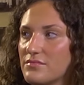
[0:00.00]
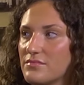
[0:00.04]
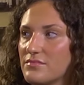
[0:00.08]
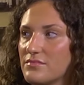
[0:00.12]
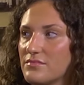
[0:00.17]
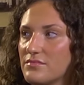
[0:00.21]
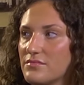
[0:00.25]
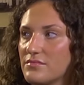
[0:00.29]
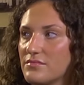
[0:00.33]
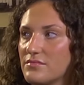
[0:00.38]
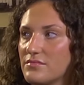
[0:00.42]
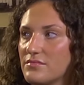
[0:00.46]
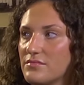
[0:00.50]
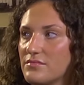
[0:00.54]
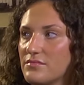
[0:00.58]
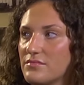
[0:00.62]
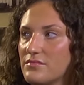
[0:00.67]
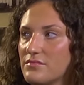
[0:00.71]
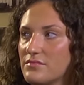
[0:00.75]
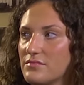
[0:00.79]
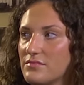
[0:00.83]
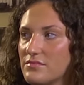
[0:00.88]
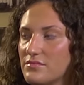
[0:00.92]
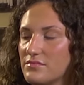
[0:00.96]

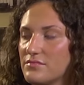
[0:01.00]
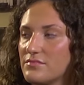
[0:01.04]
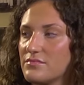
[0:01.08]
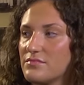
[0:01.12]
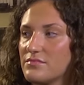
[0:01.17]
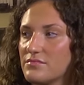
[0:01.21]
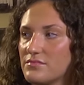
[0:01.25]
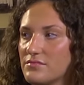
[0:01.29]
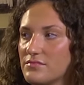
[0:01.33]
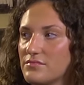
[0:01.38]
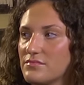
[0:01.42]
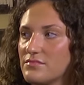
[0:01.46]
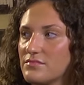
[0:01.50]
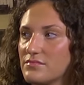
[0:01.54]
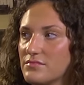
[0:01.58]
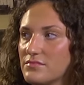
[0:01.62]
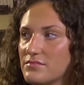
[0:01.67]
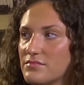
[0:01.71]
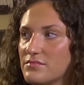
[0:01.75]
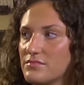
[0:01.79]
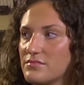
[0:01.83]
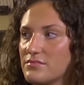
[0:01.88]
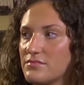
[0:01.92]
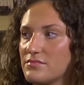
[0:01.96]

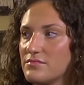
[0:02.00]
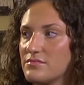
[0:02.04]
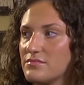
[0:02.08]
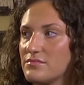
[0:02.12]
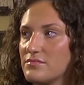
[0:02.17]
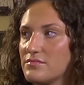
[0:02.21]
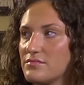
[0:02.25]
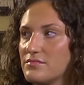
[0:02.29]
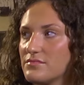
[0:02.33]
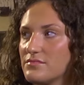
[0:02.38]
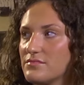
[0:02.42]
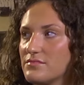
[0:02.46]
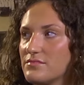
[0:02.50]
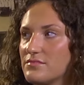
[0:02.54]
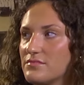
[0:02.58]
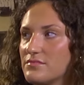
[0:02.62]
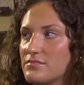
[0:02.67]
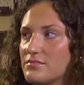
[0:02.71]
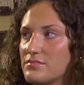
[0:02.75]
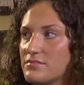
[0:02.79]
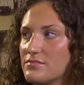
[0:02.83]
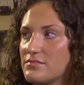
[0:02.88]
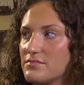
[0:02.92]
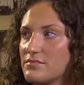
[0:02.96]

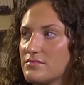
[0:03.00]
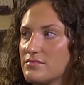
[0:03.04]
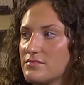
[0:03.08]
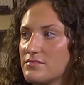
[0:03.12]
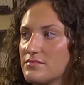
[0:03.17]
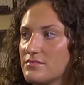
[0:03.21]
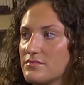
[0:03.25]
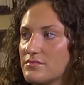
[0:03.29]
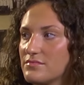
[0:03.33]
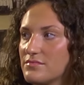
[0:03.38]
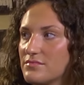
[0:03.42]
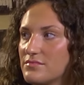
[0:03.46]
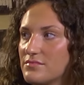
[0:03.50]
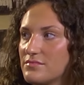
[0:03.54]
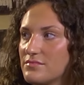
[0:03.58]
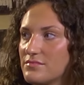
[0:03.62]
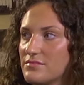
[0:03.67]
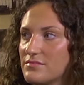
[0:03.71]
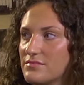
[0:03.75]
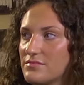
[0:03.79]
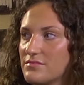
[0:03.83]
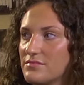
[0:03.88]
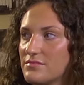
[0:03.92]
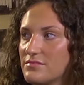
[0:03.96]

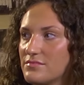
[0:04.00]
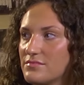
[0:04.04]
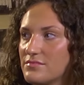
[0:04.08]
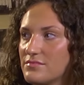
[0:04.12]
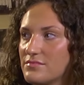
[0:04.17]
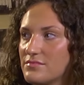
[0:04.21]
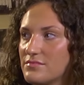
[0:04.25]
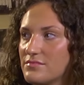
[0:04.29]
This person isn't speaking.